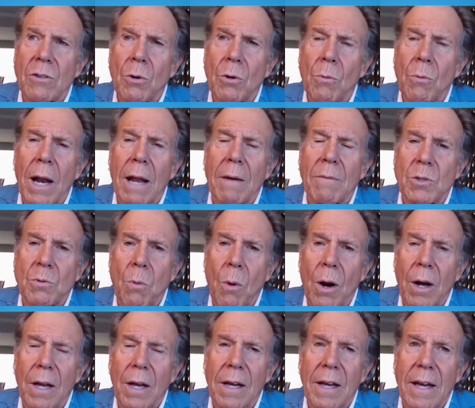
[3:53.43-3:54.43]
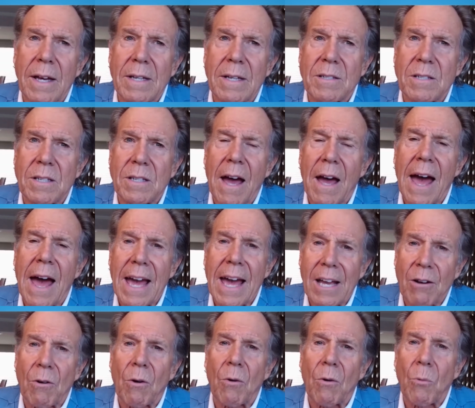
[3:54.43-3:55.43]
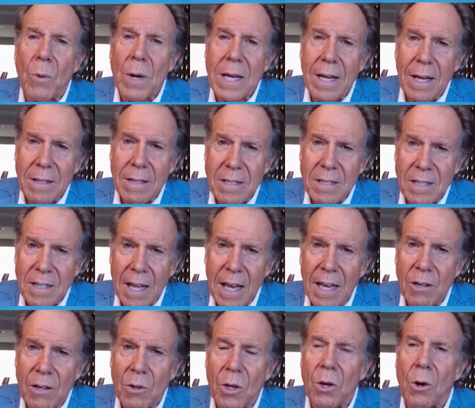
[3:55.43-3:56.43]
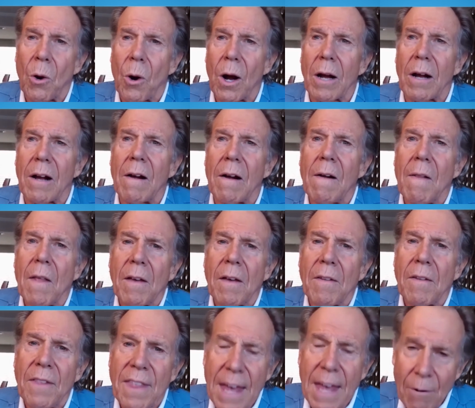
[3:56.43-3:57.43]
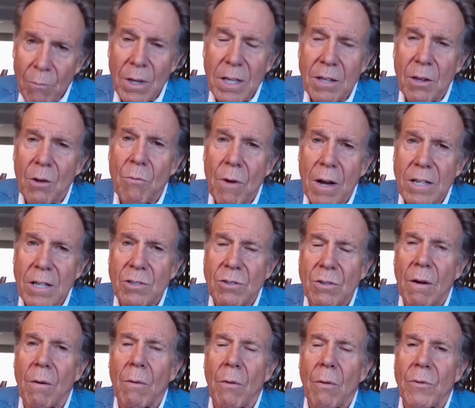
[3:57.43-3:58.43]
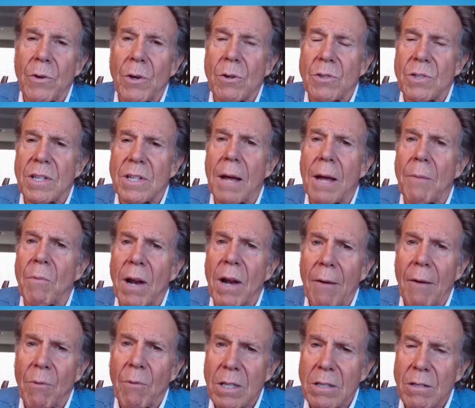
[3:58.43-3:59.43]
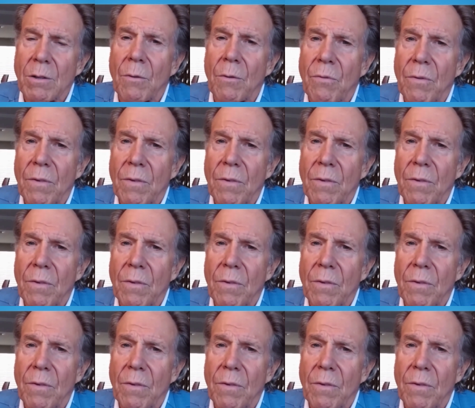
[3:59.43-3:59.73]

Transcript: to when I was working as an anchor Weekend Today in New York. Then we did restaurant reviews. And then when I went to